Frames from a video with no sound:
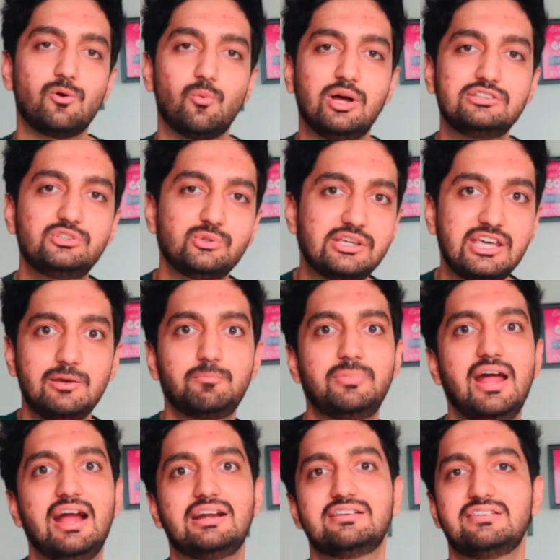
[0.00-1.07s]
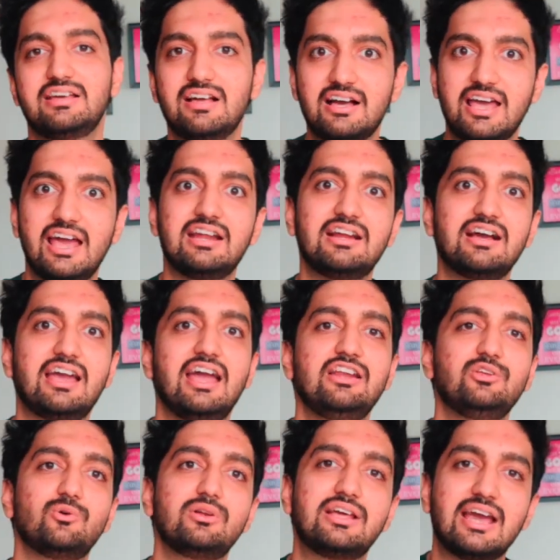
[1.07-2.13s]
once you keep practicing again and again,
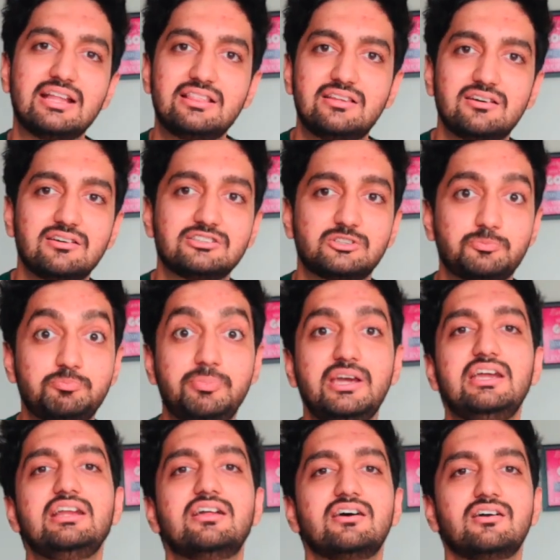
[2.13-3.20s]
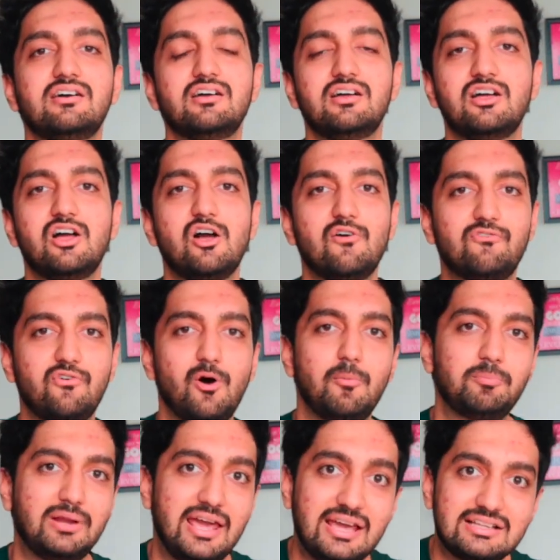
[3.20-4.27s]
you'll get the speed
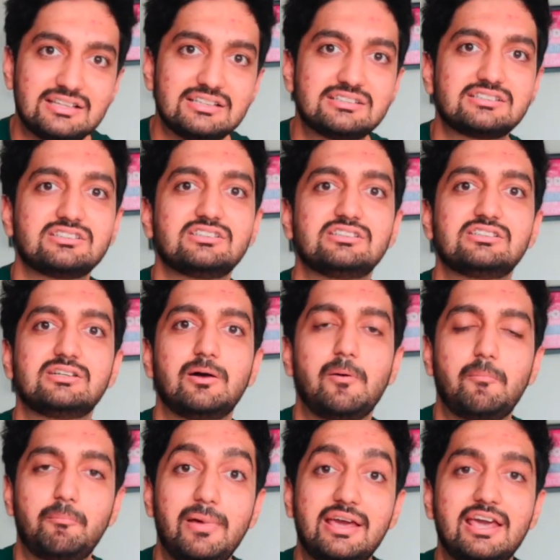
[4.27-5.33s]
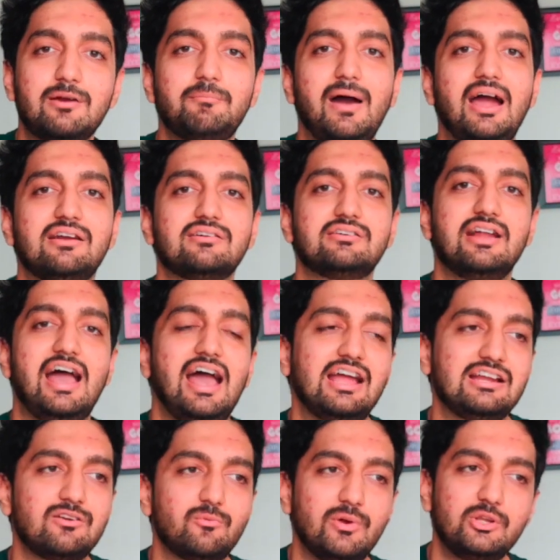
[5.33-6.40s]
for playing this picking pattern,
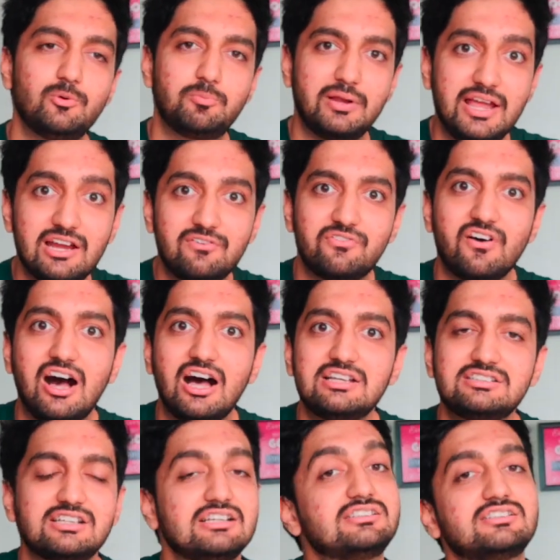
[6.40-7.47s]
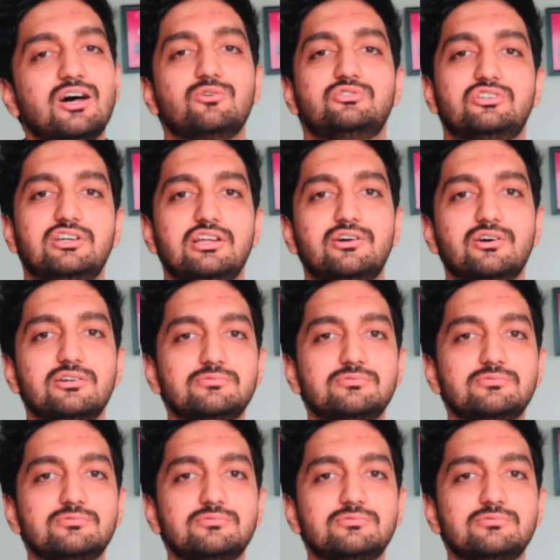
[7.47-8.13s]
and when you play it fast it sounds really good.